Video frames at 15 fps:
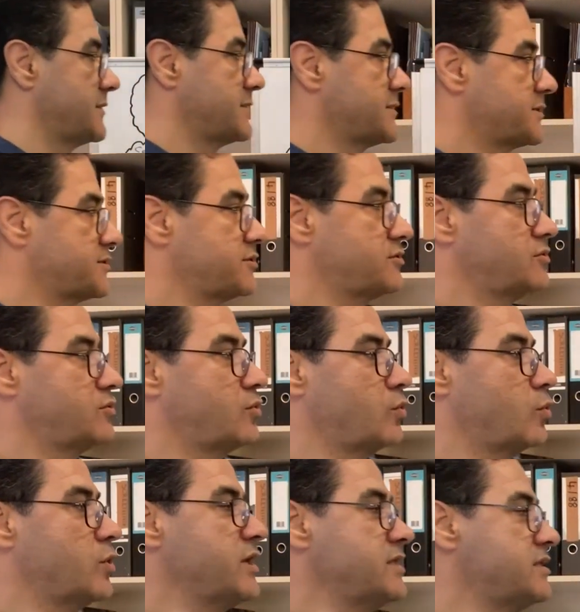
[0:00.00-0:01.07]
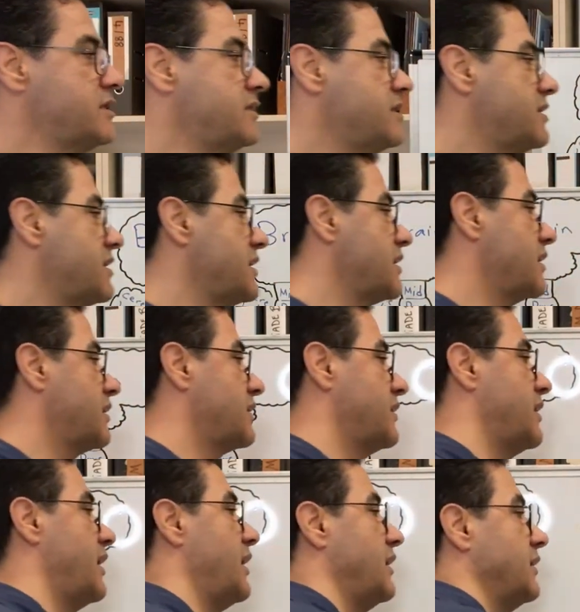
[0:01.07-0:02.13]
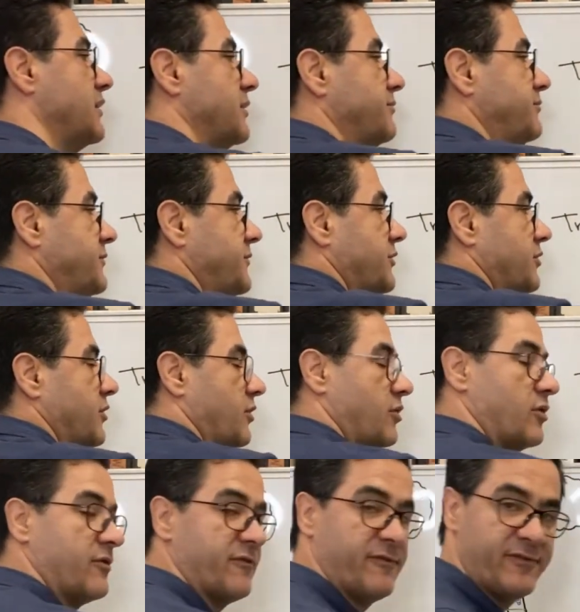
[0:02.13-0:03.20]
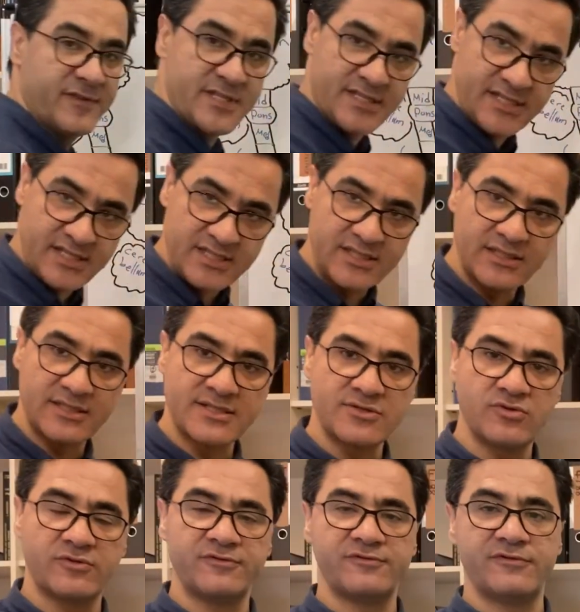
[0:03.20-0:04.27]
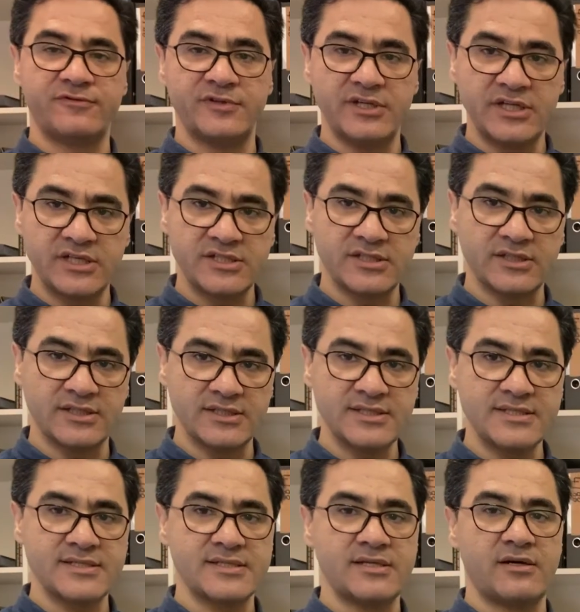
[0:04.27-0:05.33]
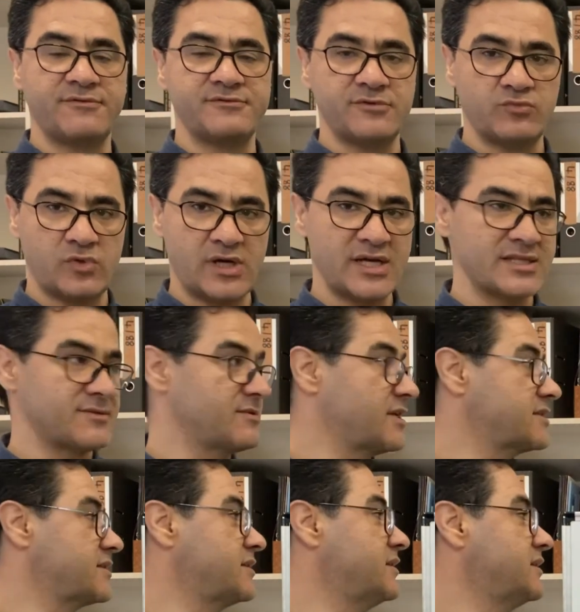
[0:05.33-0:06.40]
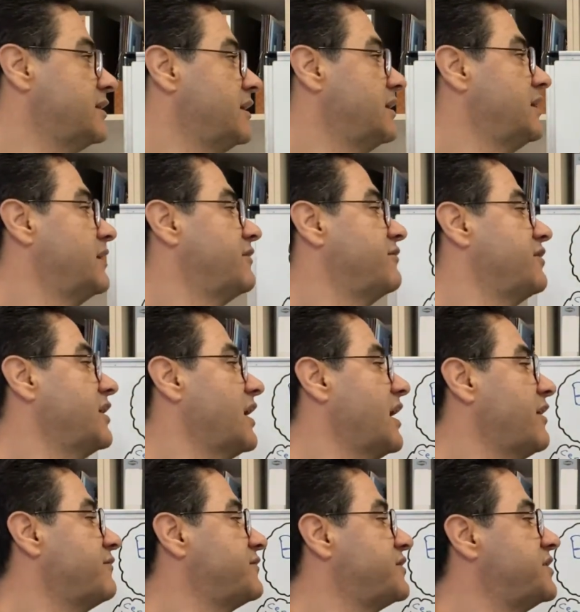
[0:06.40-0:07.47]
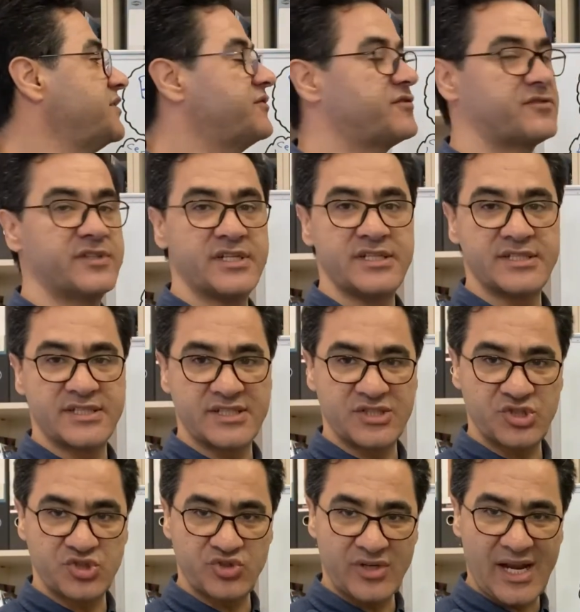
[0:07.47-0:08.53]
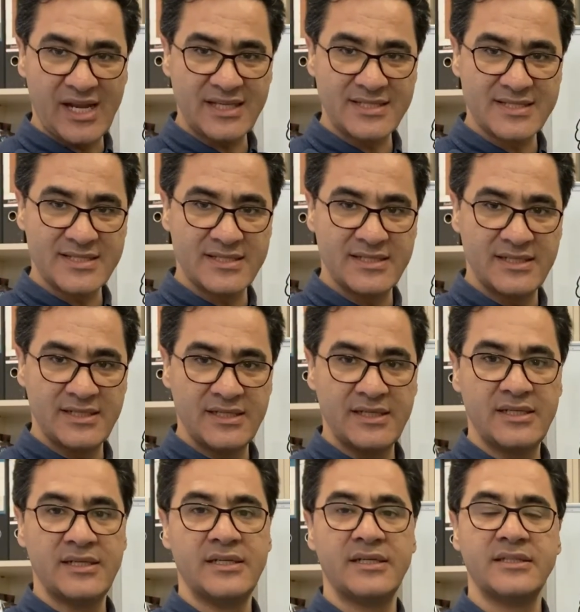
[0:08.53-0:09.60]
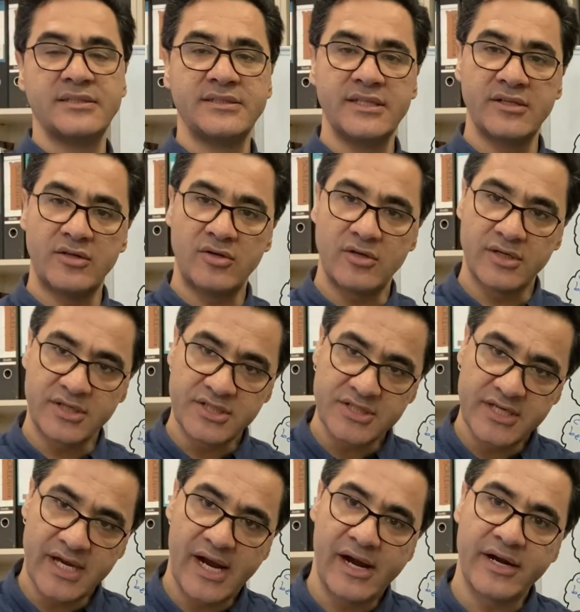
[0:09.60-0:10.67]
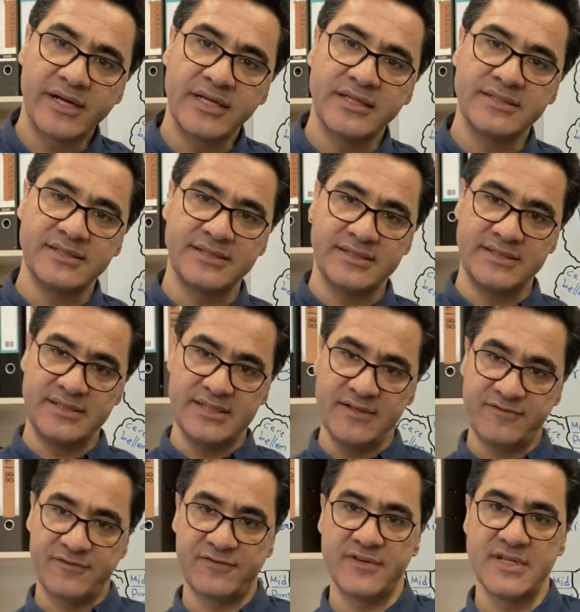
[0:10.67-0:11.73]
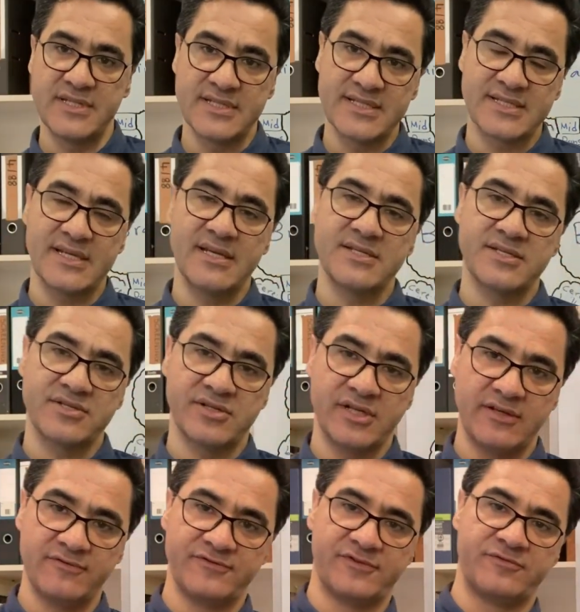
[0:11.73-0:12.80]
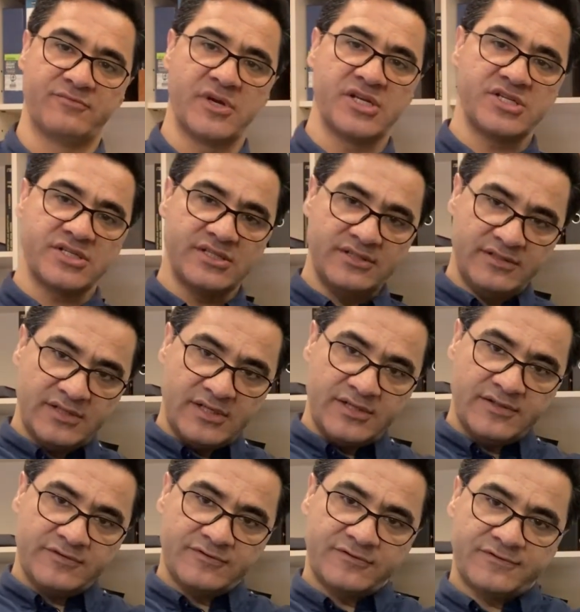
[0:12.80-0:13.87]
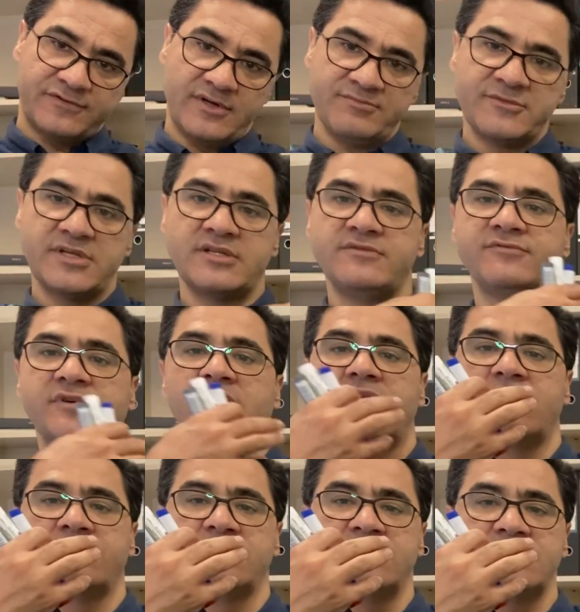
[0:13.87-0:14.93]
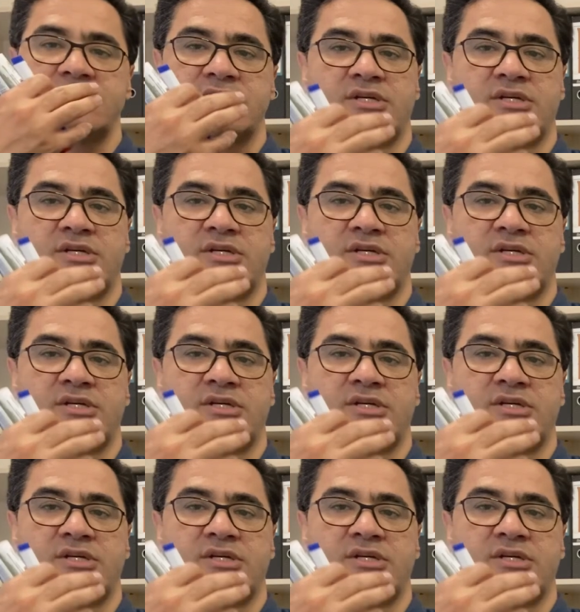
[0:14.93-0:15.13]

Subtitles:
So within the column or fasciculus or funiculus of the white matter, we have different tracts. They are carrying the different sensory information from the environment